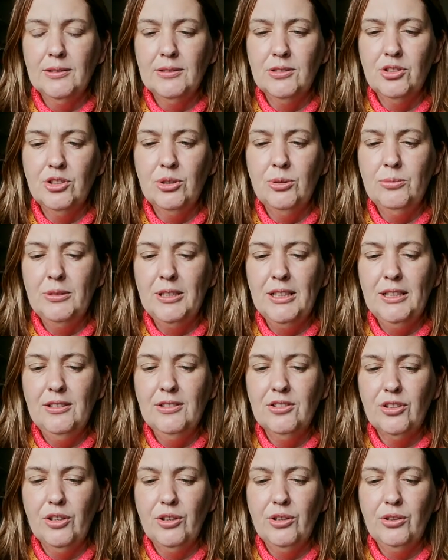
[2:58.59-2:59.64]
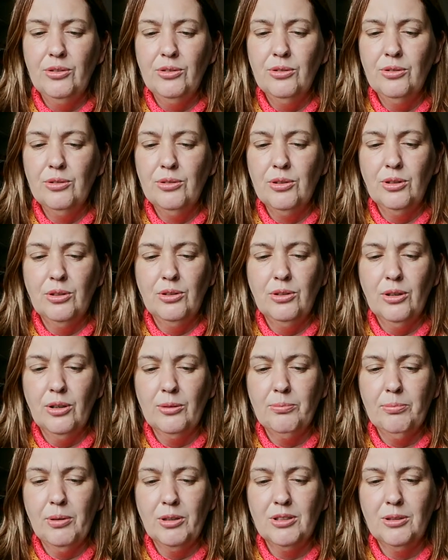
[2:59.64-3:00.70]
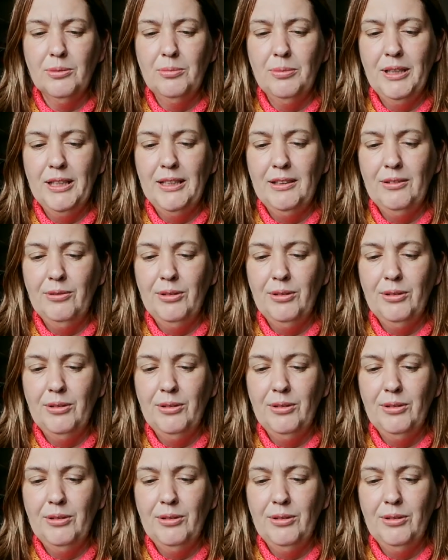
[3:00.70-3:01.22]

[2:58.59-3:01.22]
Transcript: zoomed in, so you could not possibly